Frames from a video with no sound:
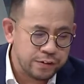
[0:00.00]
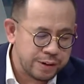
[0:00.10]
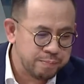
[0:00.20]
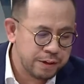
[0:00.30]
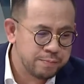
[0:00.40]

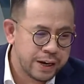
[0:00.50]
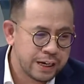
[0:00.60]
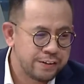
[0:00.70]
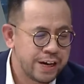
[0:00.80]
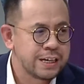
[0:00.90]
We have to
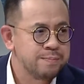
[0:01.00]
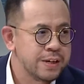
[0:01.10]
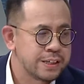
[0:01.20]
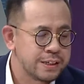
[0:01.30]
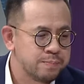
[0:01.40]
rebuild back
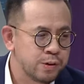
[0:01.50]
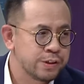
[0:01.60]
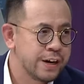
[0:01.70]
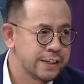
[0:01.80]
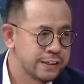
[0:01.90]
our
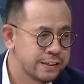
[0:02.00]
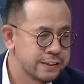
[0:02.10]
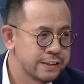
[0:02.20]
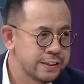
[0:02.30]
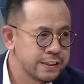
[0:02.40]
SMEs post
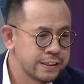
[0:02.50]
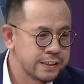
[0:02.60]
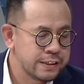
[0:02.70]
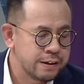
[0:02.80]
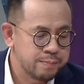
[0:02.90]
crisis
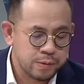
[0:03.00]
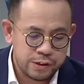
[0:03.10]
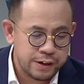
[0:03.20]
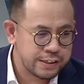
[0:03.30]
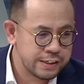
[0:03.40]

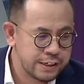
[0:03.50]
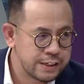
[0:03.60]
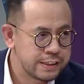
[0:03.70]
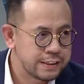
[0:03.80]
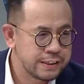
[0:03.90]
uh,
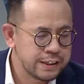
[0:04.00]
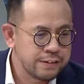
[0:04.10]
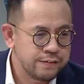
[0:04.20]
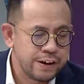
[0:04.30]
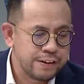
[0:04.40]
post-crisis
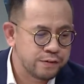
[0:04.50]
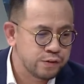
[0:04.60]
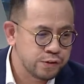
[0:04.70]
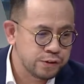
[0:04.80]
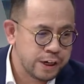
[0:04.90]
years.
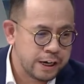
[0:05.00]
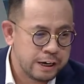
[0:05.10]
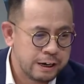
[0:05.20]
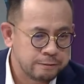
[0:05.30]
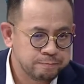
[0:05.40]
We have to
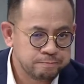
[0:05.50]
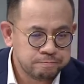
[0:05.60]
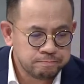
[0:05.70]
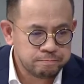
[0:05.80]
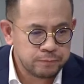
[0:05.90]

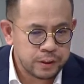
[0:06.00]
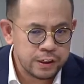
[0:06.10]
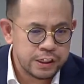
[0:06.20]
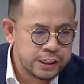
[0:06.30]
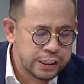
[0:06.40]
uh,
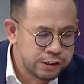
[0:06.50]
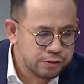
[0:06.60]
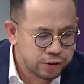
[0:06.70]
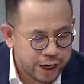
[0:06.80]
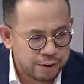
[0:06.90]

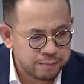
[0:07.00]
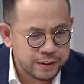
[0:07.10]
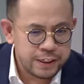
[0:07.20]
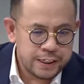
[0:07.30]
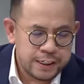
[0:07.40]
continue to
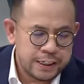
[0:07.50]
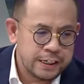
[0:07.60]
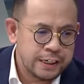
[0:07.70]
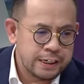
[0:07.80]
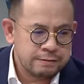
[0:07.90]
help
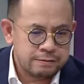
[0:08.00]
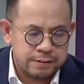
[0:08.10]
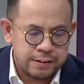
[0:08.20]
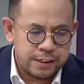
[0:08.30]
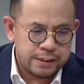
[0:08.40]

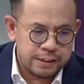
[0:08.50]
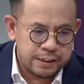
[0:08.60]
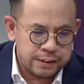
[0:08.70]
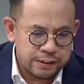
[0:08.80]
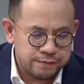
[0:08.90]
uh,
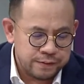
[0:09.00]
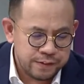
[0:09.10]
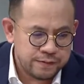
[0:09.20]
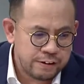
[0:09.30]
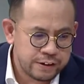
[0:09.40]
the, the, the,
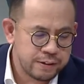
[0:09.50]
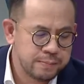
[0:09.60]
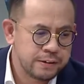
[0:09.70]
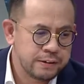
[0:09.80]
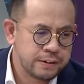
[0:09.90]
the,
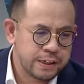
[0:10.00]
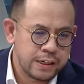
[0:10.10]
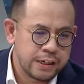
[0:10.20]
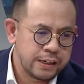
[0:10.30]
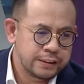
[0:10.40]

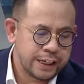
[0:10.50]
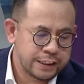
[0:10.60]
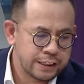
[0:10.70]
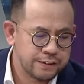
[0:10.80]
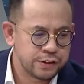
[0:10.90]
vulnerable
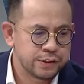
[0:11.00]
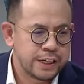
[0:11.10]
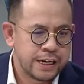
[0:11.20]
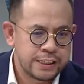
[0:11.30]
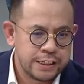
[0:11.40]
uh, sector
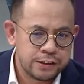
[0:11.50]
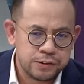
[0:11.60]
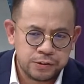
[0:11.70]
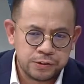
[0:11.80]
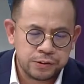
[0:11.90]
of the
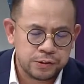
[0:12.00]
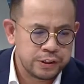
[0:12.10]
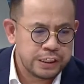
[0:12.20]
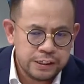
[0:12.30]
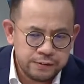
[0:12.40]
society
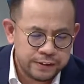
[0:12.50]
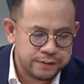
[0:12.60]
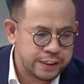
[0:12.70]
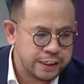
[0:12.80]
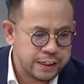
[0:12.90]
to, to
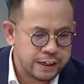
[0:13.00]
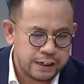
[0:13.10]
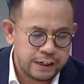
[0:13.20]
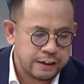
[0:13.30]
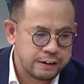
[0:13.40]
deal with
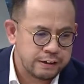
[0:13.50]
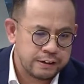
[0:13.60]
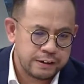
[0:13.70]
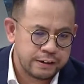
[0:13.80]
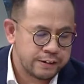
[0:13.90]
the,
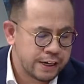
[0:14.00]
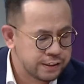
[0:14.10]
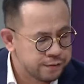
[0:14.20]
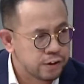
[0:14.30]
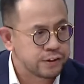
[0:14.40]
uh, the,
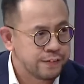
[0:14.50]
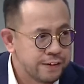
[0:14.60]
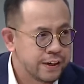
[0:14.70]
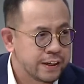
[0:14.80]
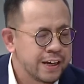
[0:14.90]
the, rise of
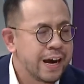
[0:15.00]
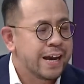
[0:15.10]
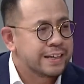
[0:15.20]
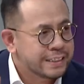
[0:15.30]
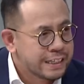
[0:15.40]
cost of
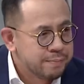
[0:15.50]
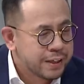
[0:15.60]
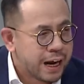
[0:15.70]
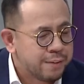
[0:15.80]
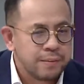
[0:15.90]
living. At the
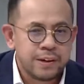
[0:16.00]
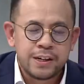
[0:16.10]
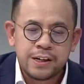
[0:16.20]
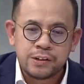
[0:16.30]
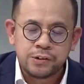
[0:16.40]
same
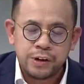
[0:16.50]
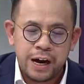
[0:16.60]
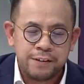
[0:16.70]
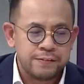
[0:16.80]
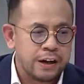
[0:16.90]
time,
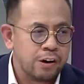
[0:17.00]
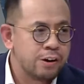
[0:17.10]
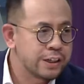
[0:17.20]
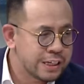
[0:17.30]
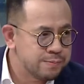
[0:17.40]
to
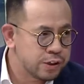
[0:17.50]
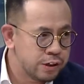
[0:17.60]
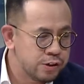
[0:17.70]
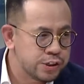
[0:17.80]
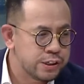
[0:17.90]
have a longer
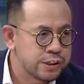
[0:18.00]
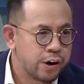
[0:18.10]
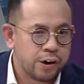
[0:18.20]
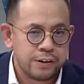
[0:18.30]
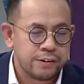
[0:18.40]
term
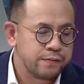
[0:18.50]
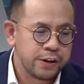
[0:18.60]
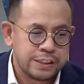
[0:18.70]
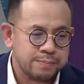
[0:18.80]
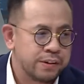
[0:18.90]
solutions
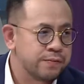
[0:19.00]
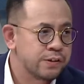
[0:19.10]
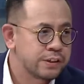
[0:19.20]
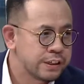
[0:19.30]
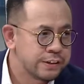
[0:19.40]
on, for
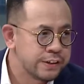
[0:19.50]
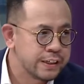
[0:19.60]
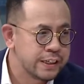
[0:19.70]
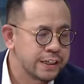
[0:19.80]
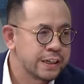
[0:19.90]
example, food
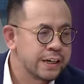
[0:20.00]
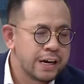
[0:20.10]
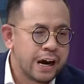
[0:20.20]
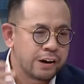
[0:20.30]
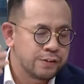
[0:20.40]

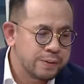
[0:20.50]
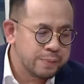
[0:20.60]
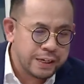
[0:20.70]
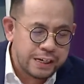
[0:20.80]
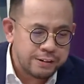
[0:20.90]
security,
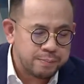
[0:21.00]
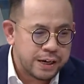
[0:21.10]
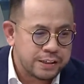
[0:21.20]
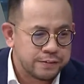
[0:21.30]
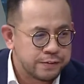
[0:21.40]
how do we bring
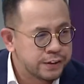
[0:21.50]
down the